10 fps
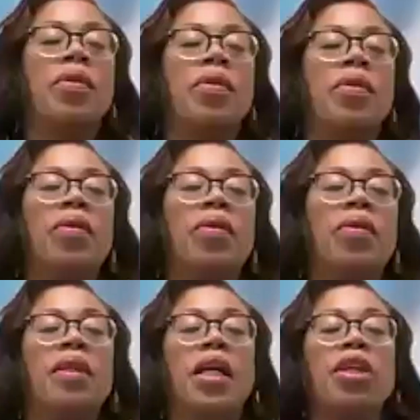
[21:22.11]
so much. I
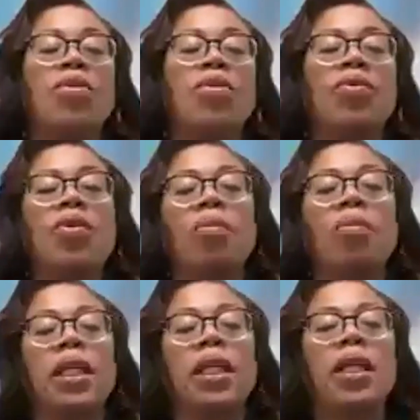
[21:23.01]
think what is
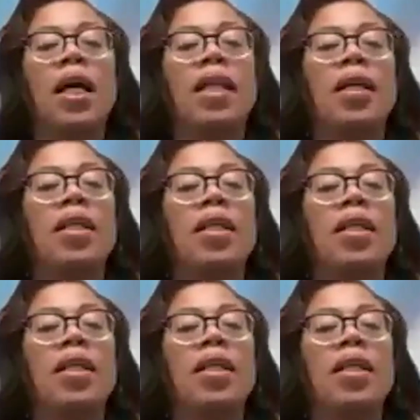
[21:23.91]
important
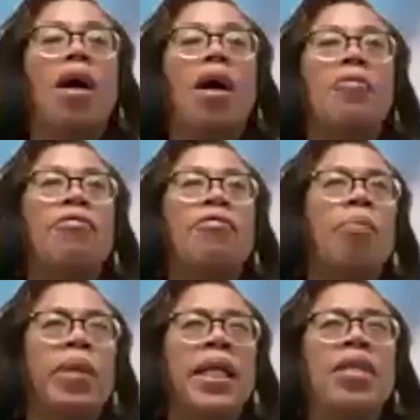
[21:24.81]
for
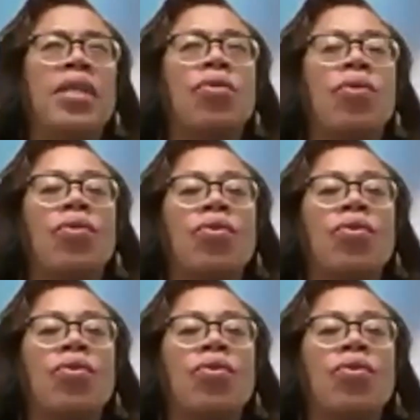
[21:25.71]
me is to